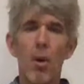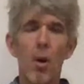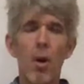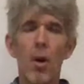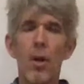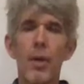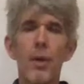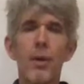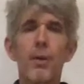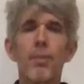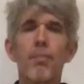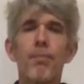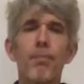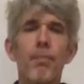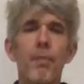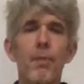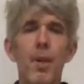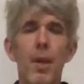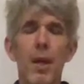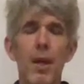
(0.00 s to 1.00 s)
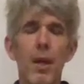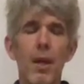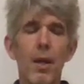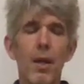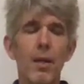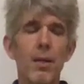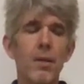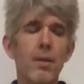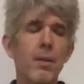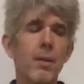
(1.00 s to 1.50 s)
heart
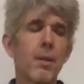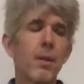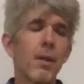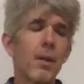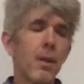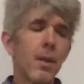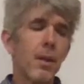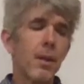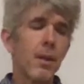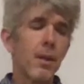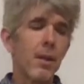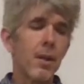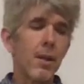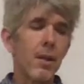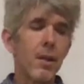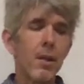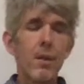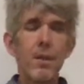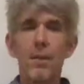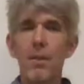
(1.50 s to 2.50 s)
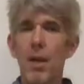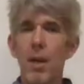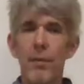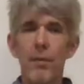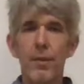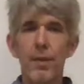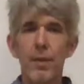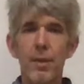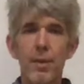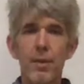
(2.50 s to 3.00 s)
and the
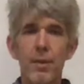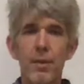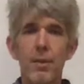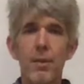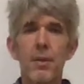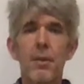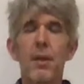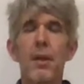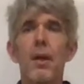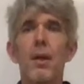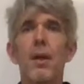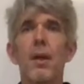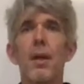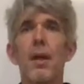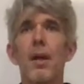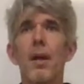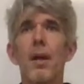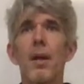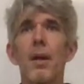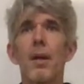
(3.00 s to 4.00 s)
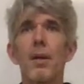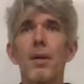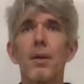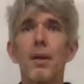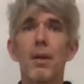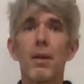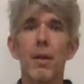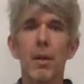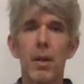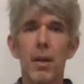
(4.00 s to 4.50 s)
esophagus and
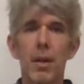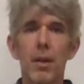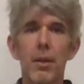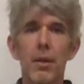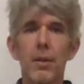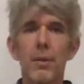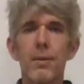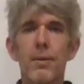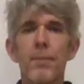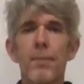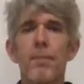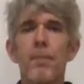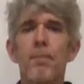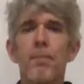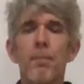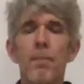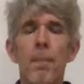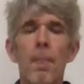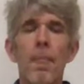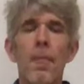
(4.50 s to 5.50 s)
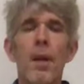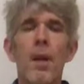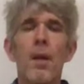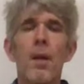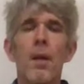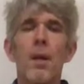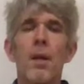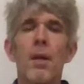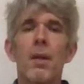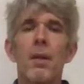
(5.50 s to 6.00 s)
the lungs.
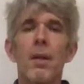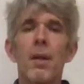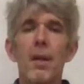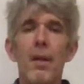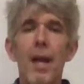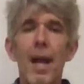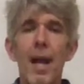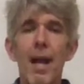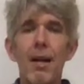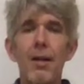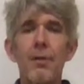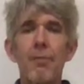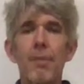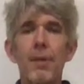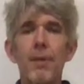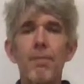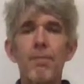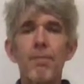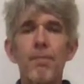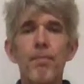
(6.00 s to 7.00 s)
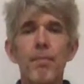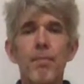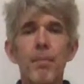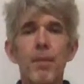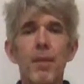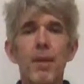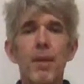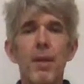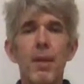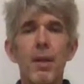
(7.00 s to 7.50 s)
The abdomen
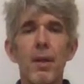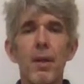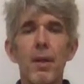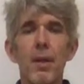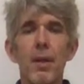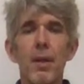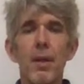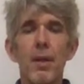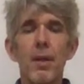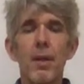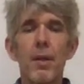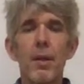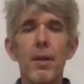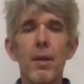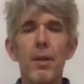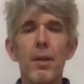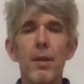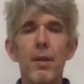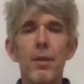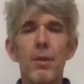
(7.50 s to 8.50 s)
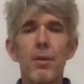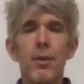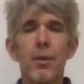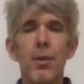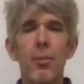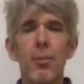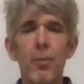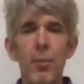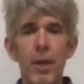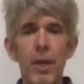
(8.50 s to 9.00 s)
is
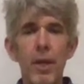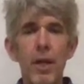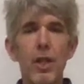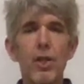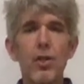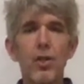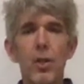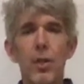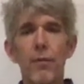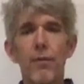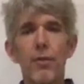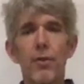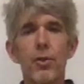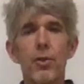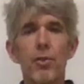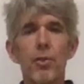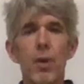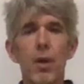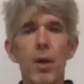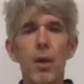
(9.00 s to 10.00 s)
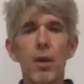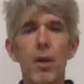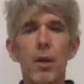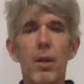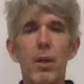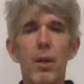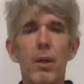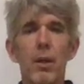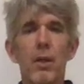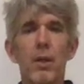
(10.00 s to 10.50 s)
the region of the trunk
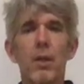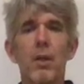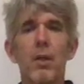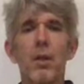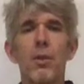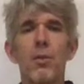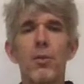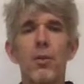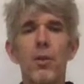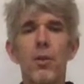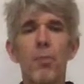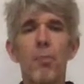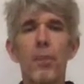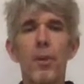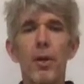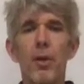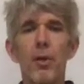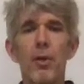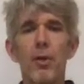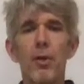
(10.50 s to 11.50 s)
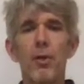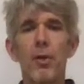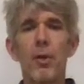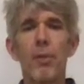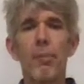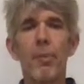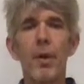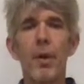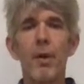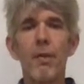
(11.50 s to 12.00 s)
superior to the
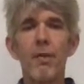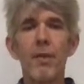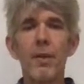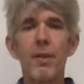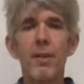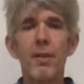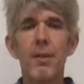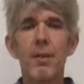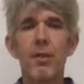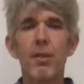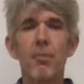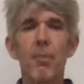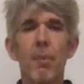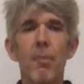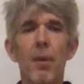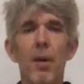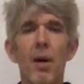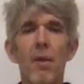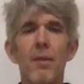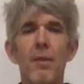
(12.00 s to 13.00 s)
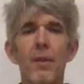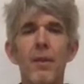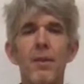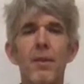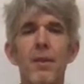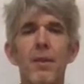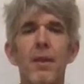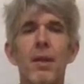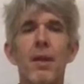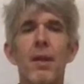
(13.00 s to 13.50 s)
pelvis. Here's my
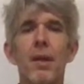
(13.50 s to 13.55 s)
pelvis,